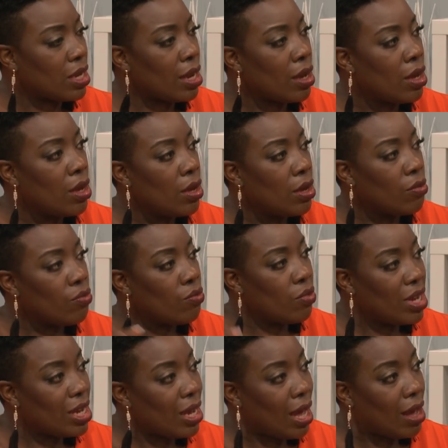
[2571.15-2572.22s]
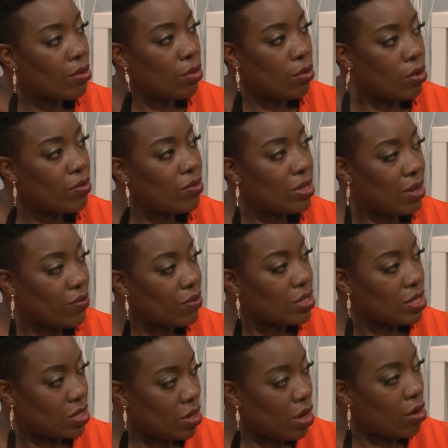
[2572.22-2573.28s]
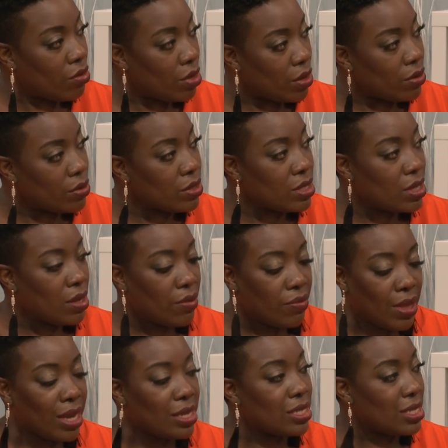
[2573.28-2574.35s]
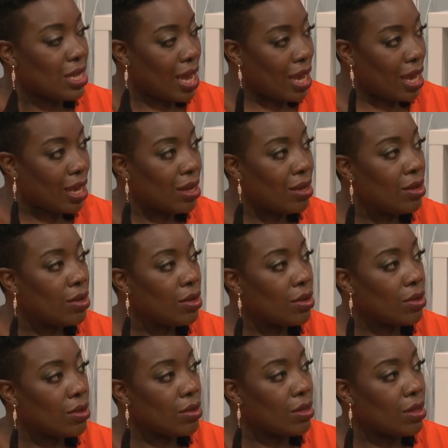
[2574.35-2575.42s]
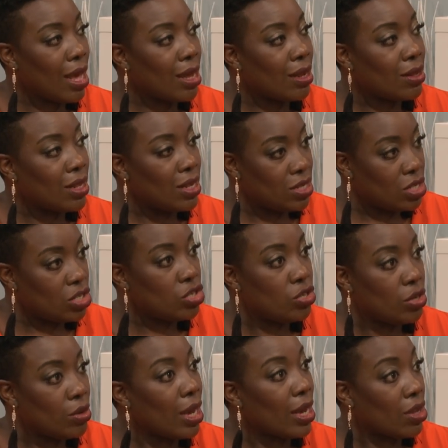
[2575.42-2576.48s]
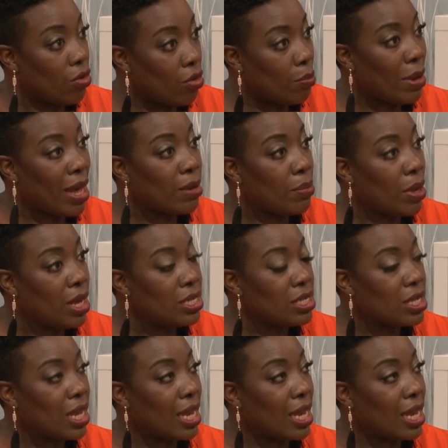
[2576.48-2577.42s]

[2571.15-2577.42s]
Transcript: Like, recount all of the different scenarios that say that this is true, like you're a bad person.